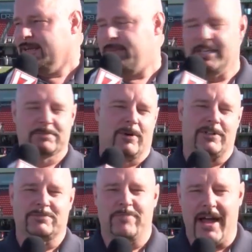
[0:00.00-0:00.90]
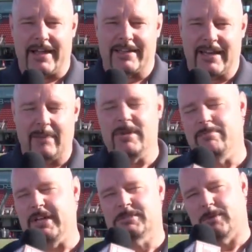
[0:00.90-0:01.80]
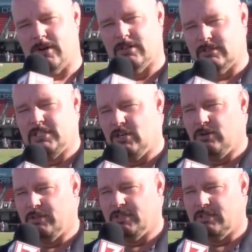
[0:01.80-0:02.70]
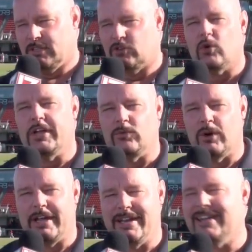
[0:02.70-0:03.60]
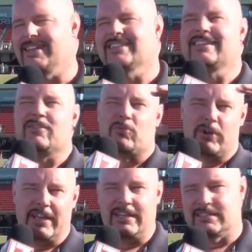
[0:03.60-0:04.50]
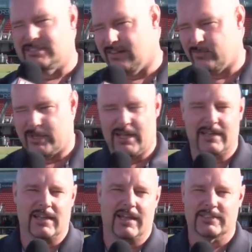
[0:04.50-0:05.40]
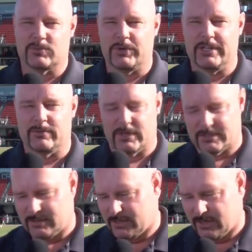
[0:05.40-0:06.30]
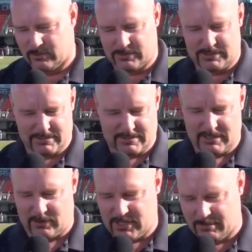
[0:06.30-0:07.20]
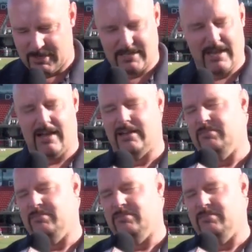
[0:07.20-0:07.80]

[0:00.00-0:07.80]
baseball's back. And I mean baseball, you know, the great way. Not, not that rainy stuff we had last week where it, you know, was just, you know, coming down